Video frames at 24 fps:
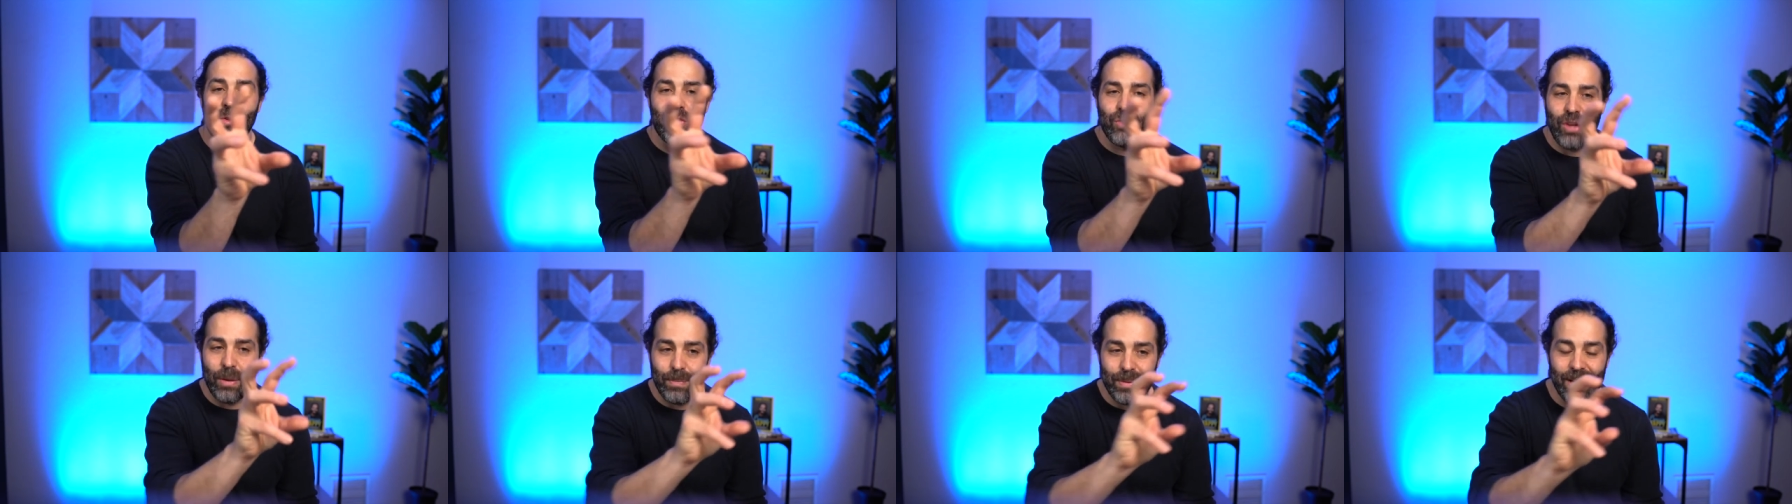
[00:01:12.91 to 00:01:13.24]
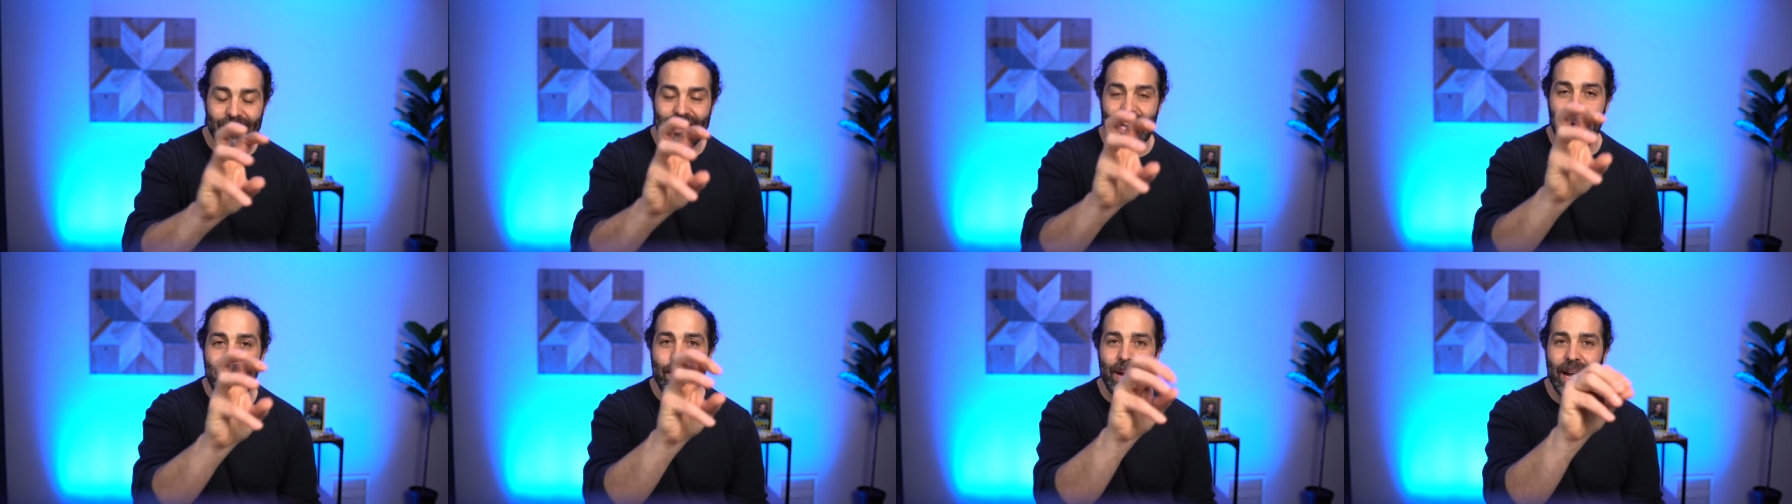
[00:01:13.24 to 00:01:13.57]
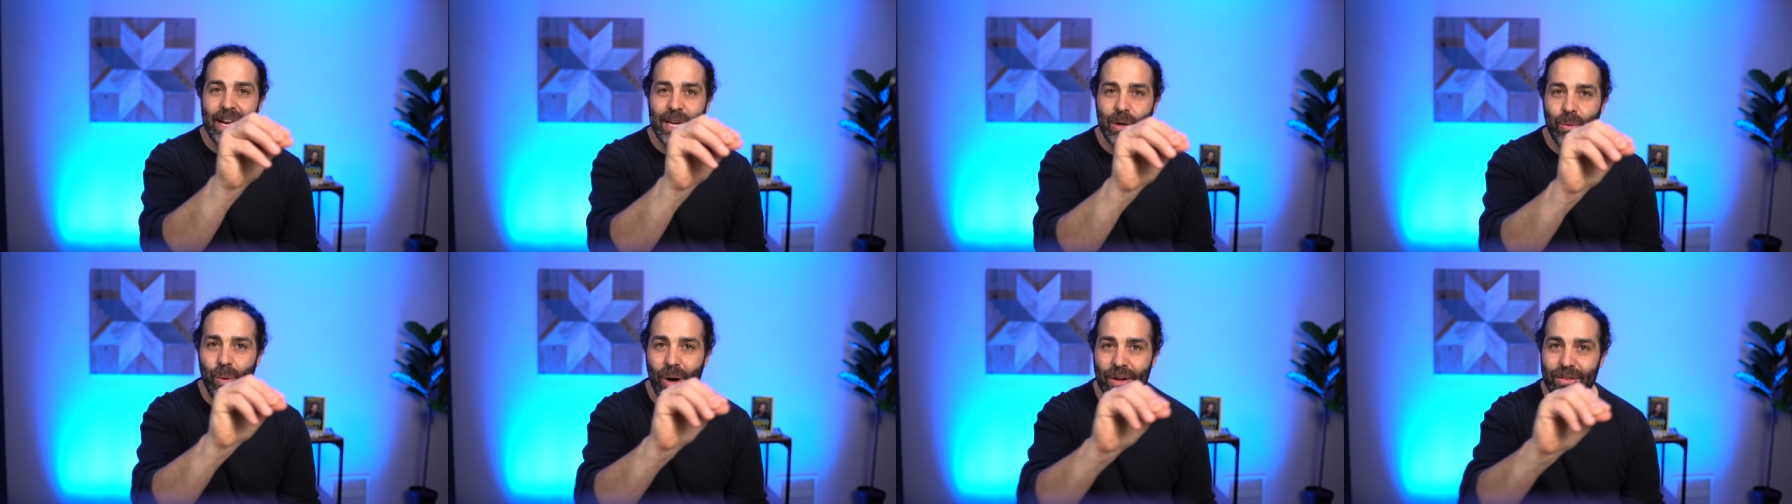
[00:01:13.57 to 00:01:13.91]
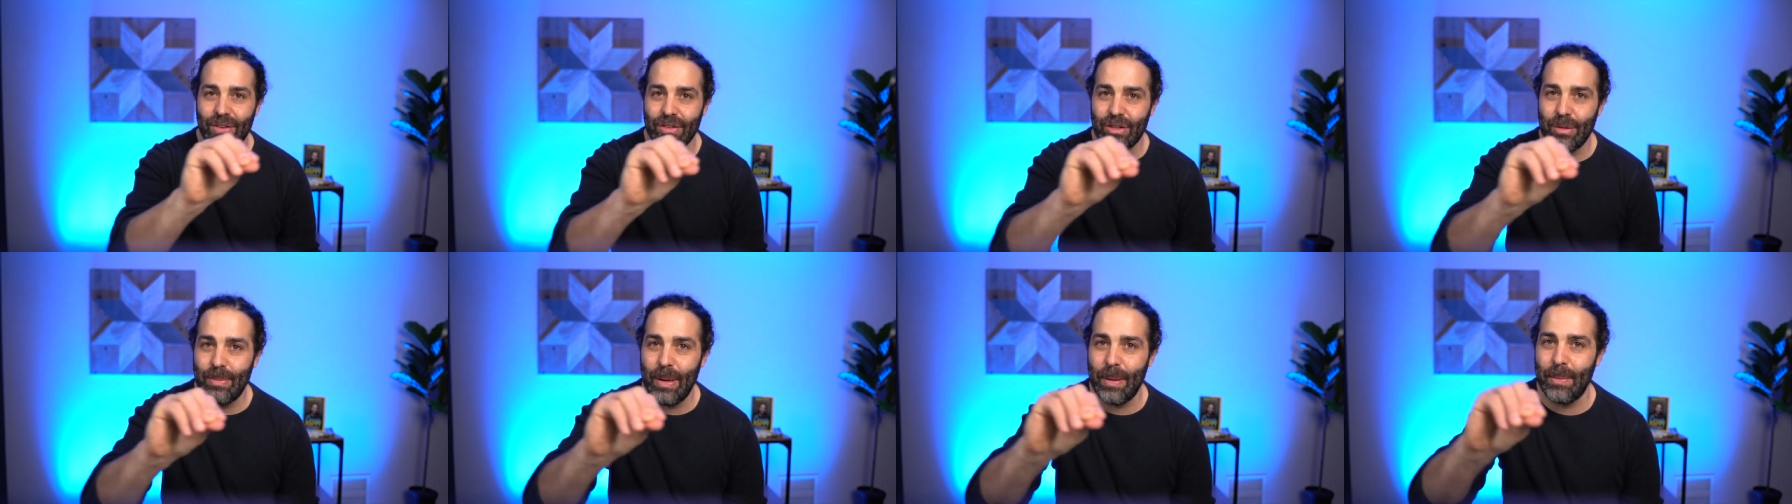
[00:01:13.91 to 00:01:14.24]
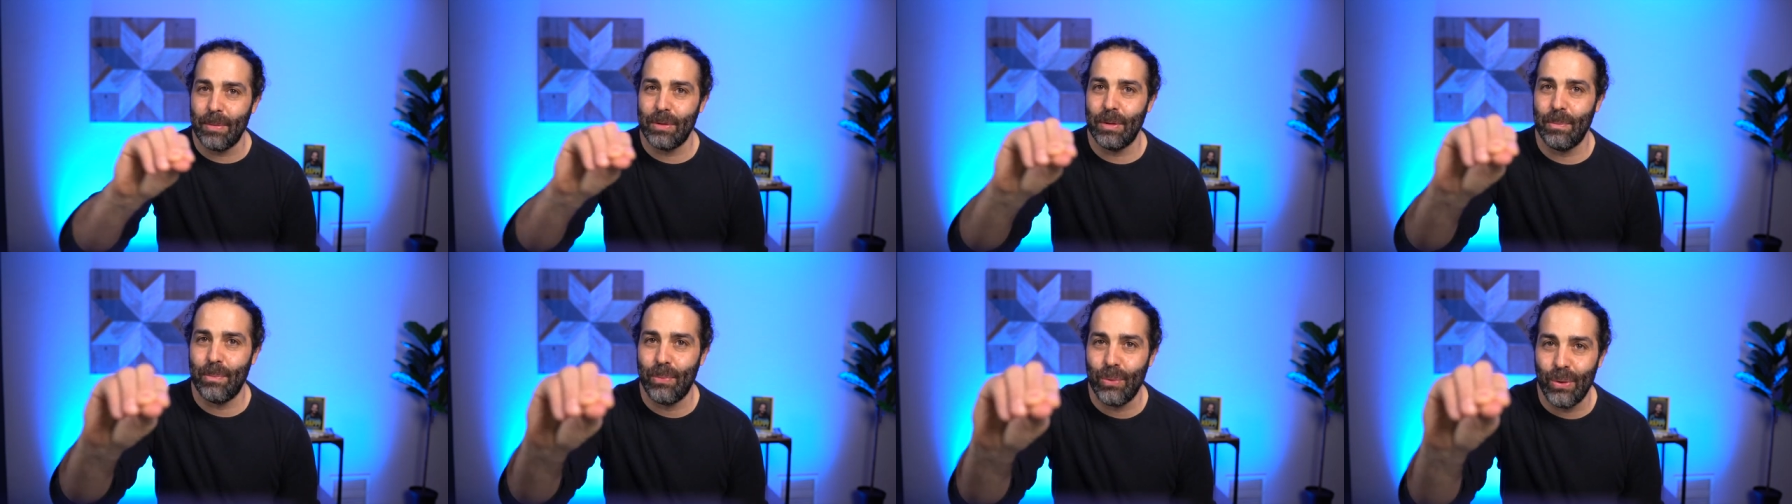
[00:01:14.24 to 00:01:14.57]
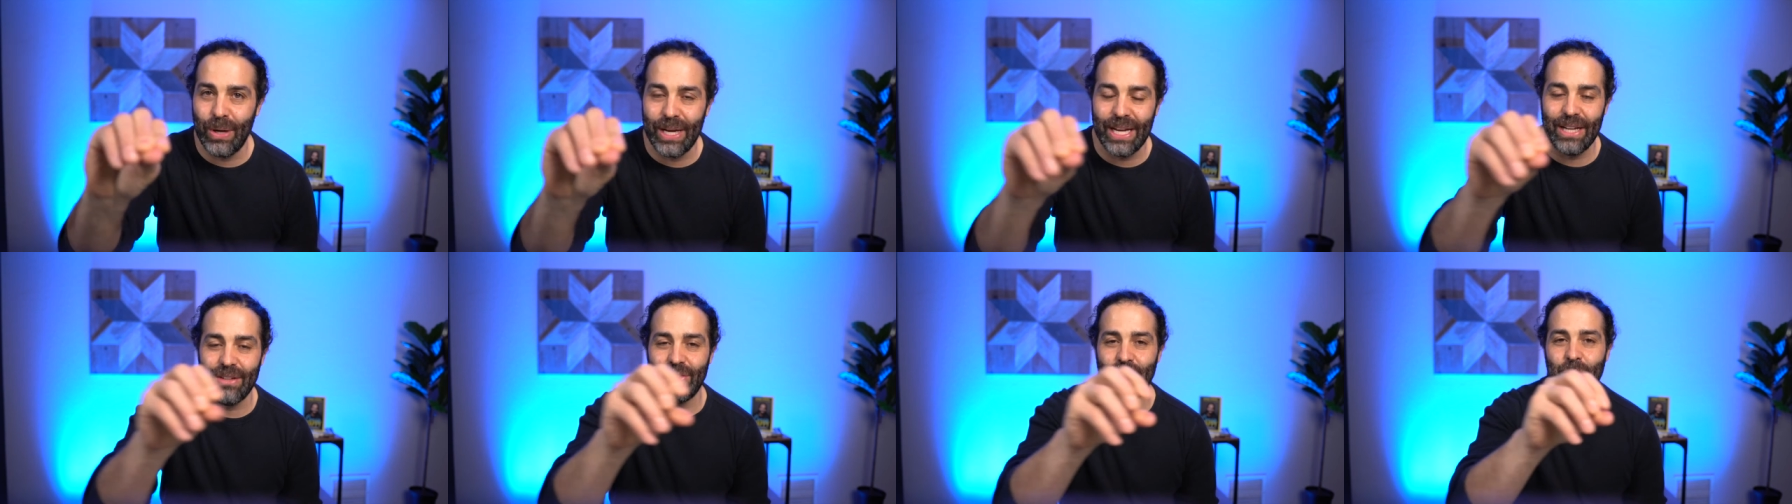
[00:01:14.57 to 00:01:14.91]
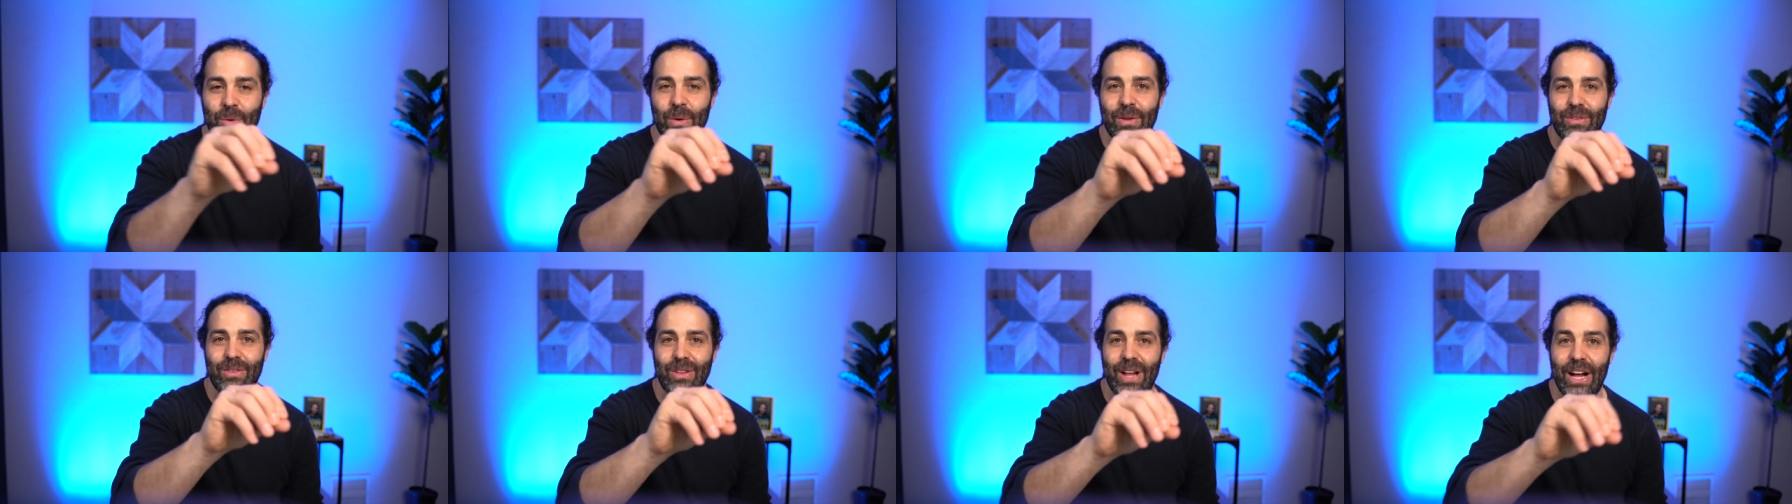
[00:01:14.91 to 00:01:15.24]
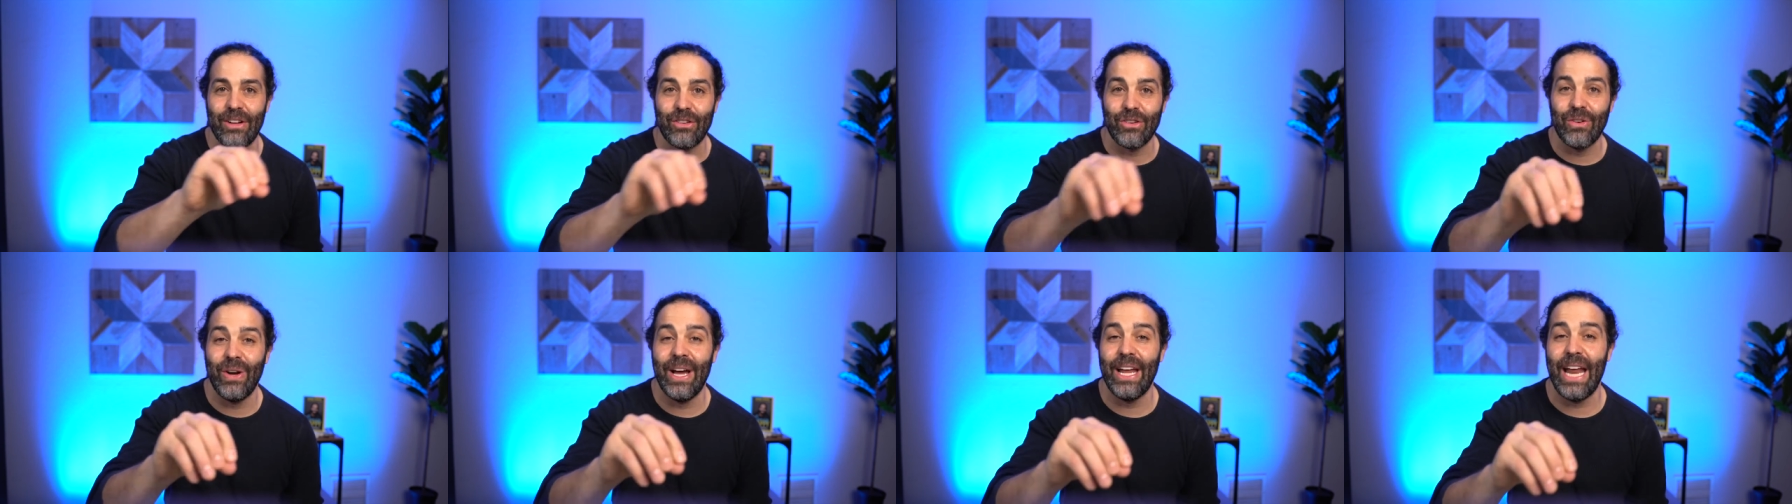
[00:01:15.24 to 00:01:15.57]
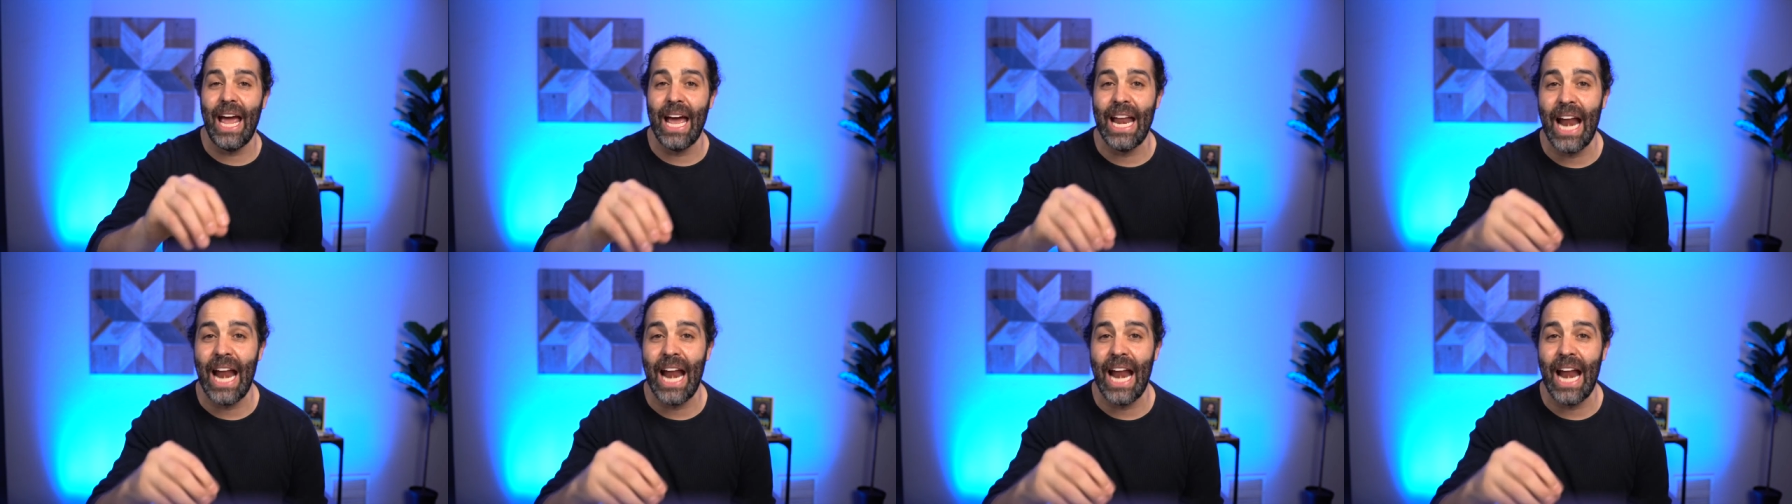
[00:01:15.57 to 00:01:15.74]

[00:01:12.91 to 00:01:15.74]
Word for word: something that's happened and he wants us to be able to bring it to its logical end.